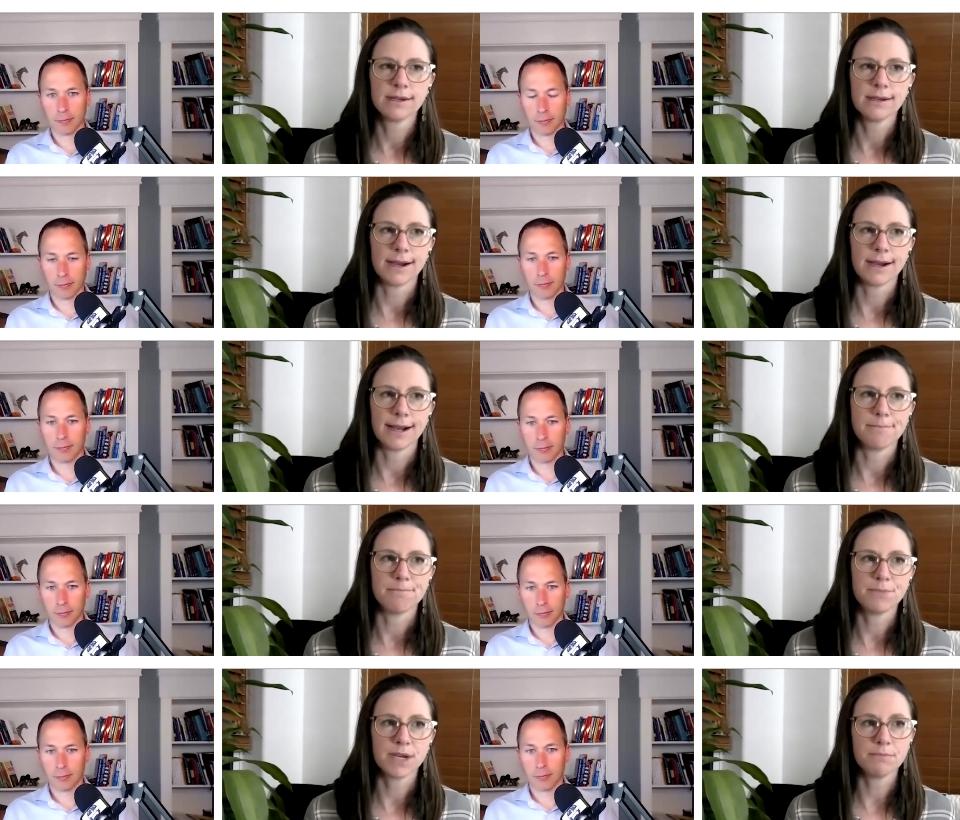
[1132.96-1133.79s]

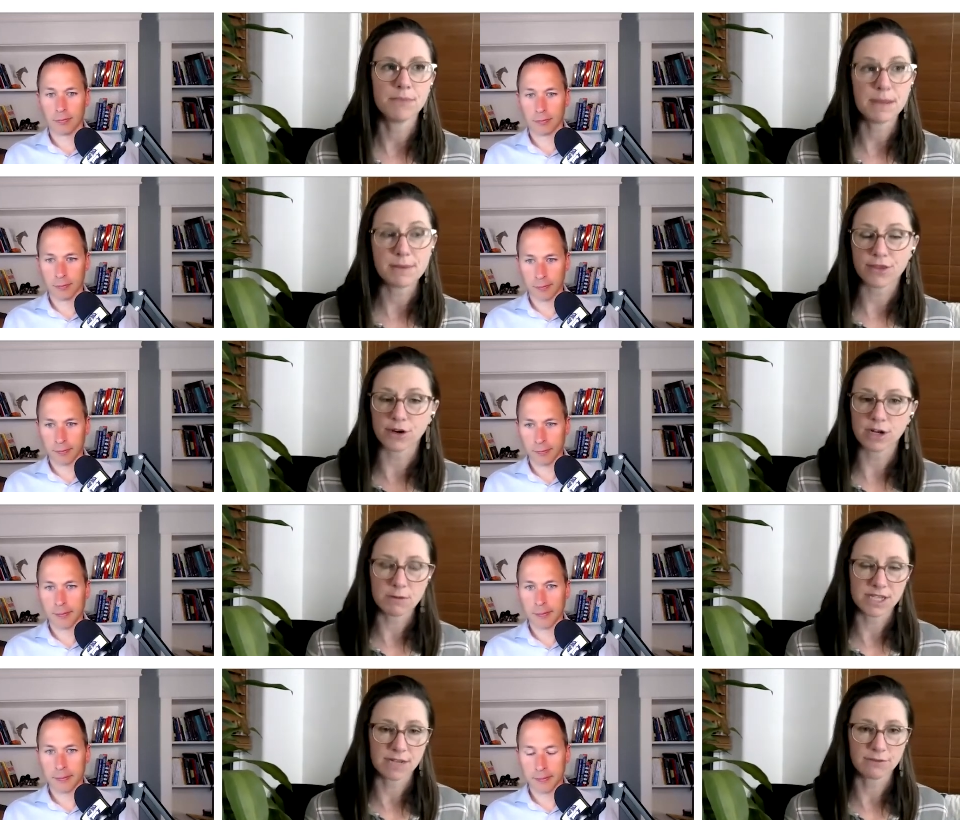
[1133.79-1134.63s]
Speaker 1: um, but maybe
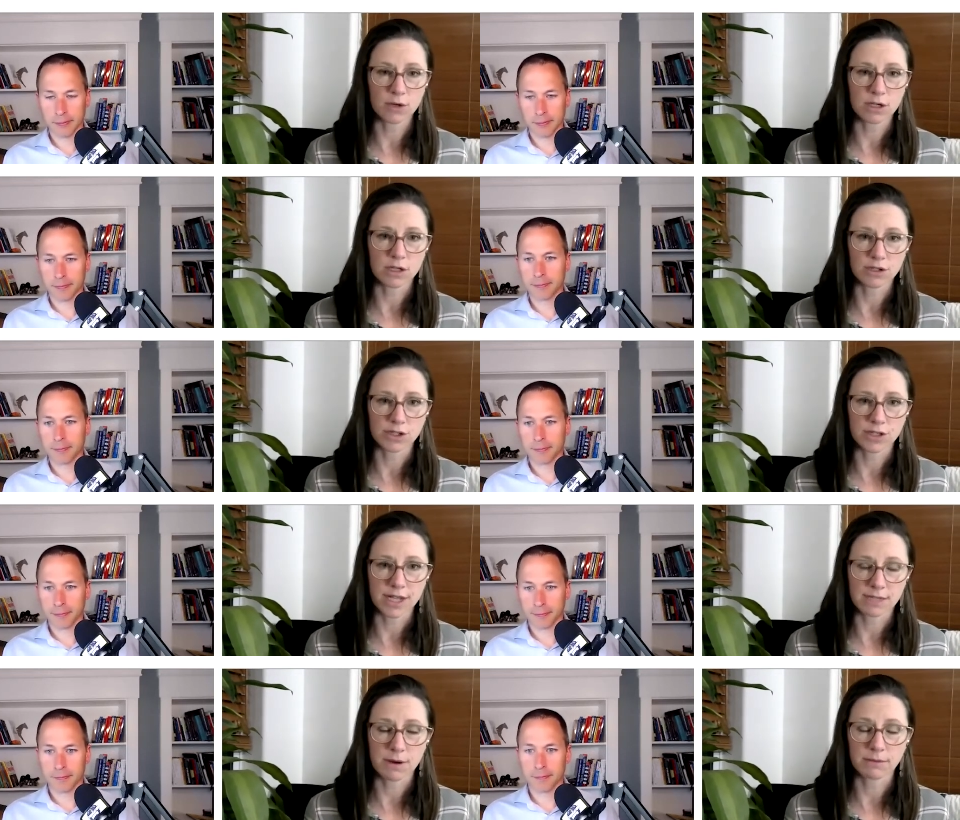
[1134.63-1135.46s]
thirty percent foreclosure,
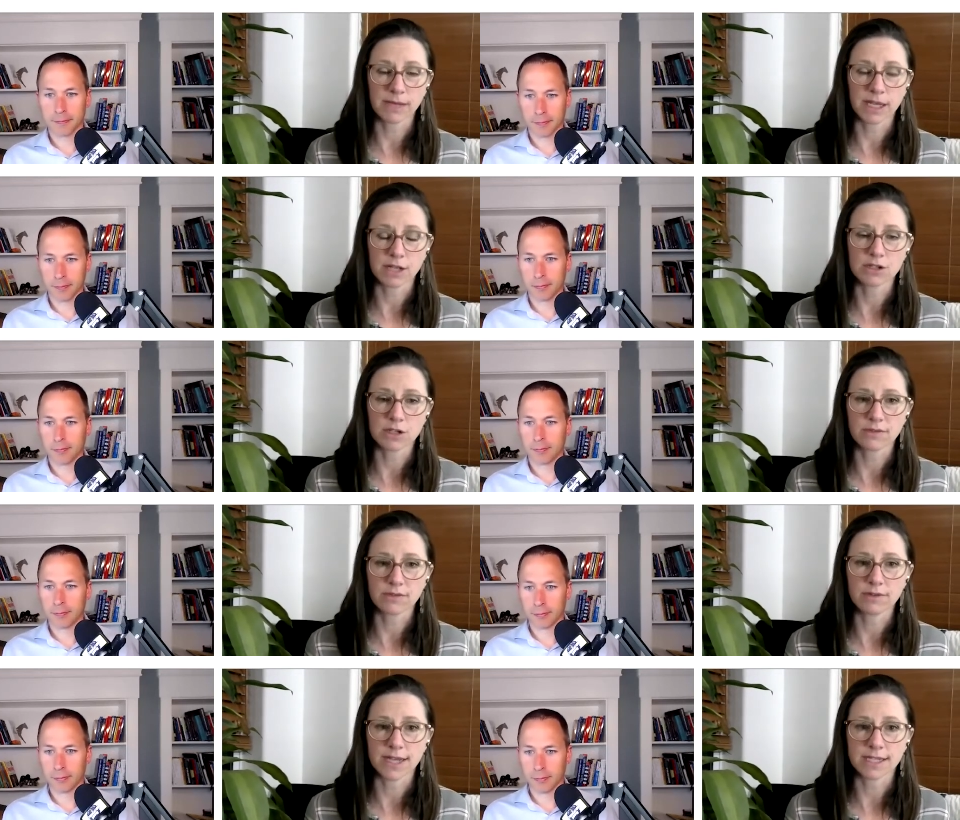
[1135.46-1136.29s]
that's probably a
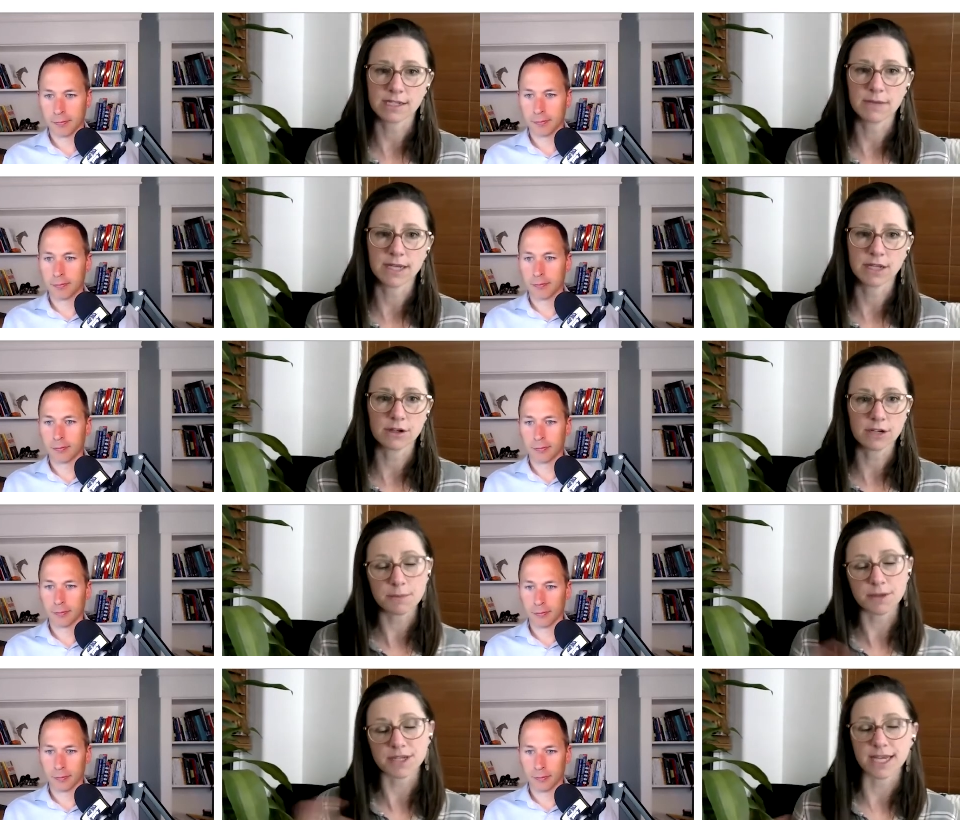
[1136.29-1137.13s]
conservative estimate.
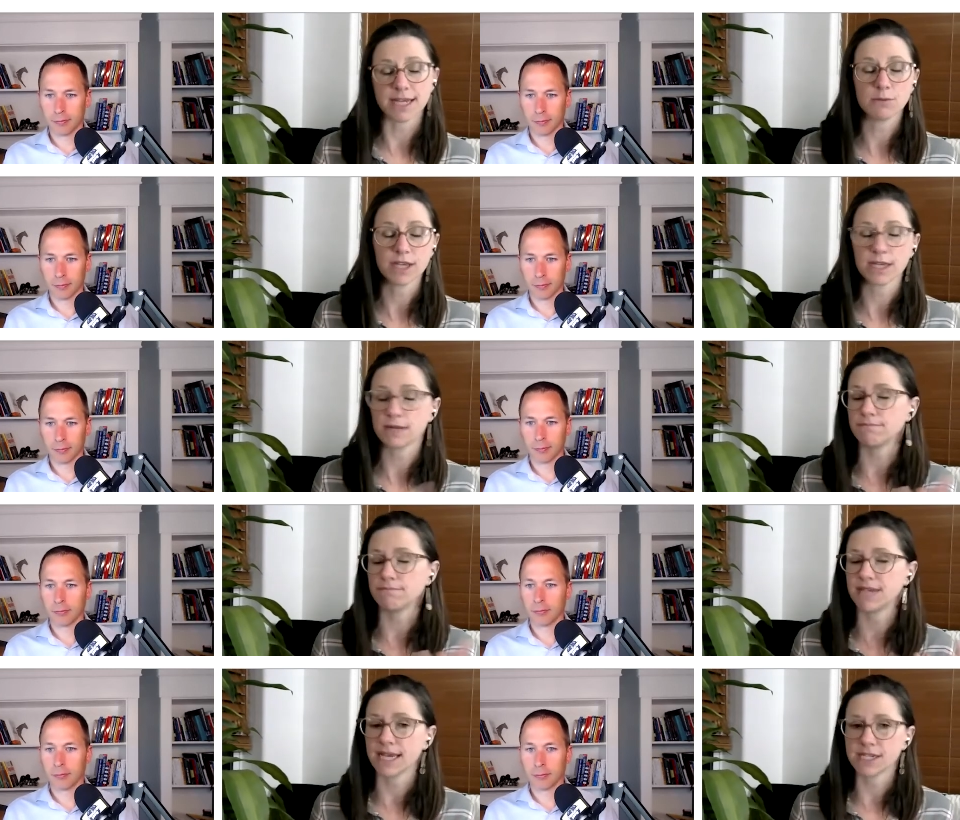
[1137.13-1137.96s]
thirty percent we
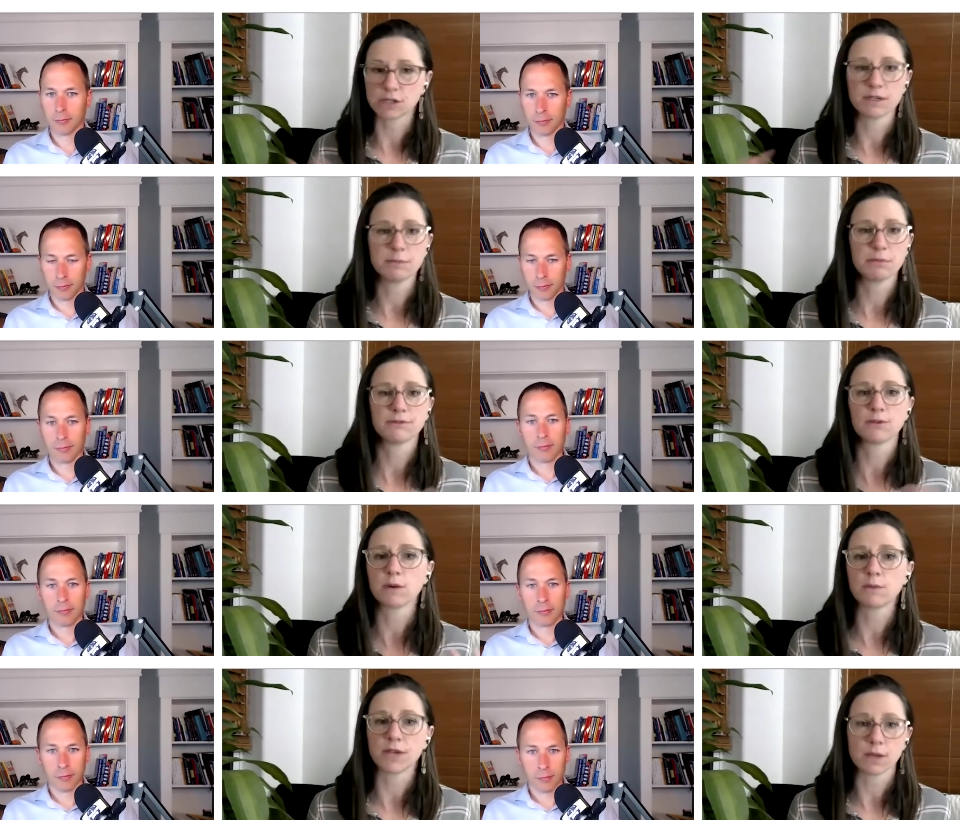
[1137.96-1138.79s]
can get to
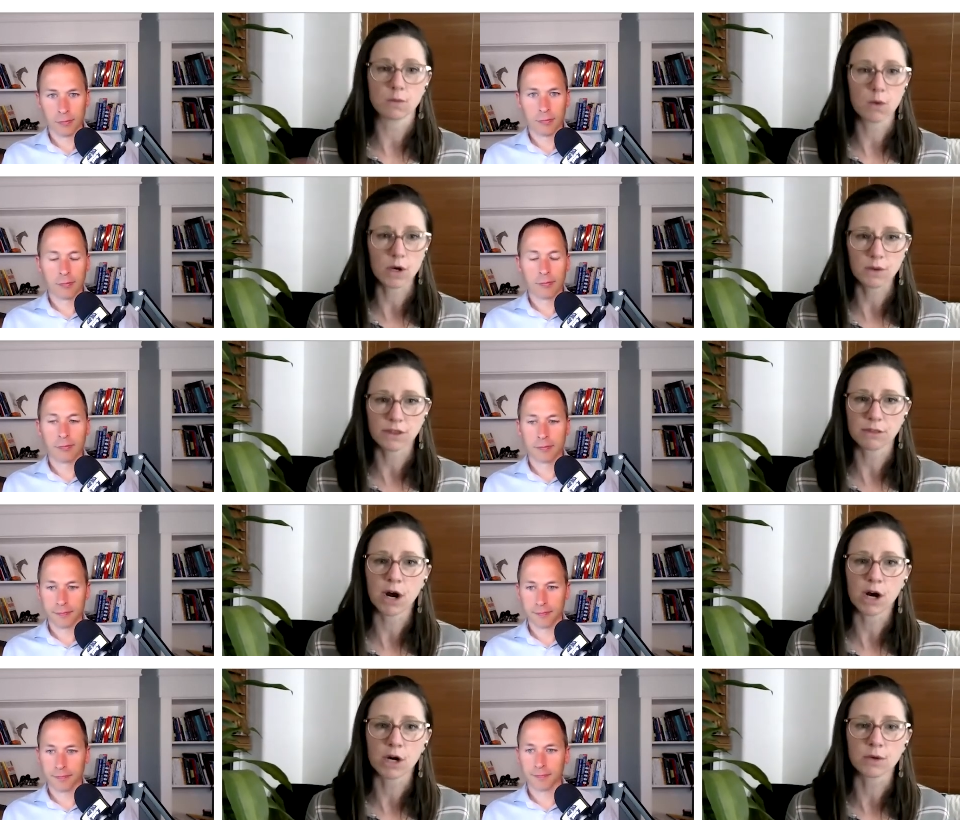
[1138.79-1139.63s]
reperform, we can work with the
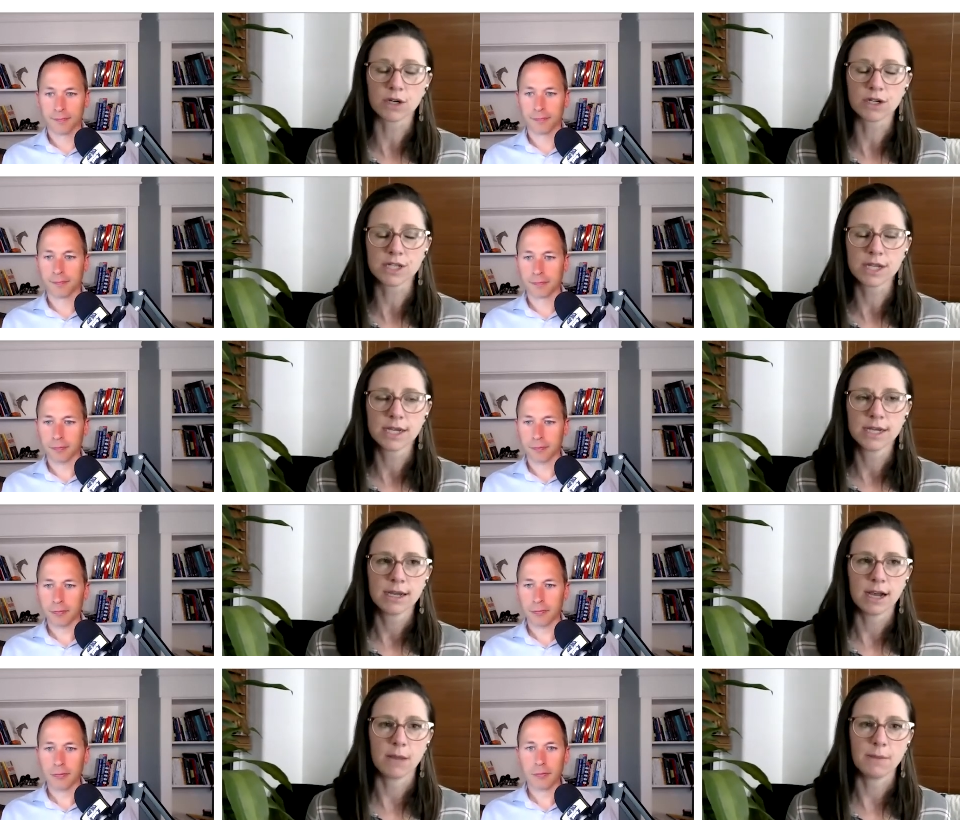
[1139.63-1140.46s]
borrowers.
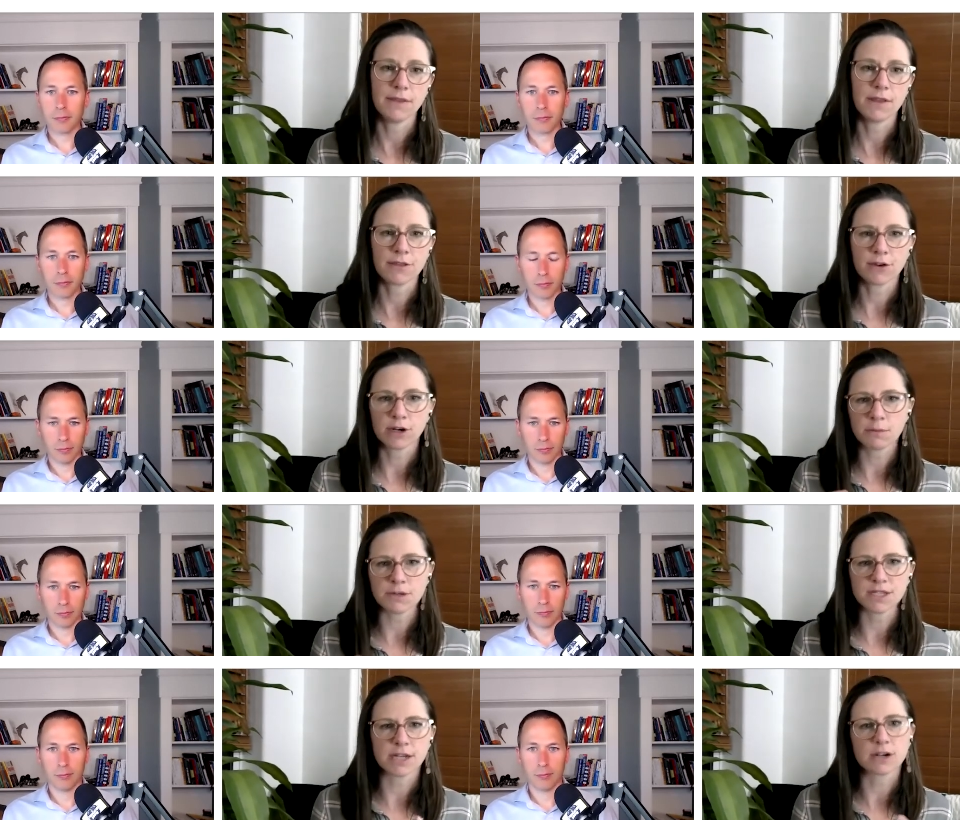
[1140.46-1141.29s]
Um, and then thirty
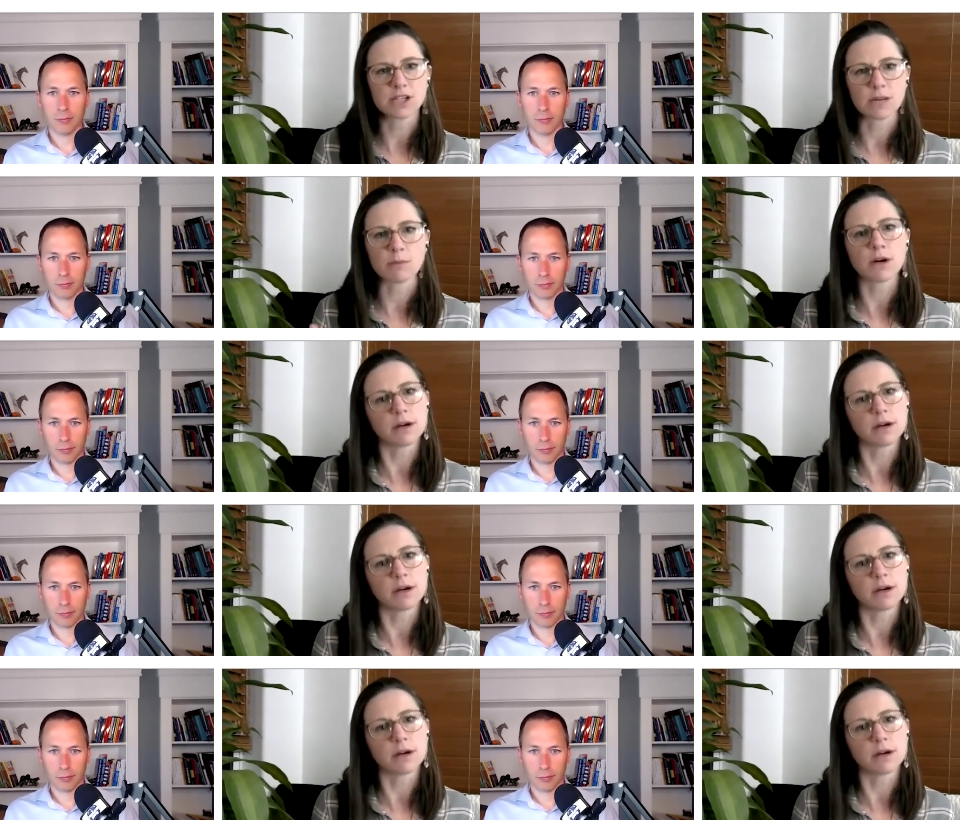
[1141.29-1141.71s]
percent are somewhere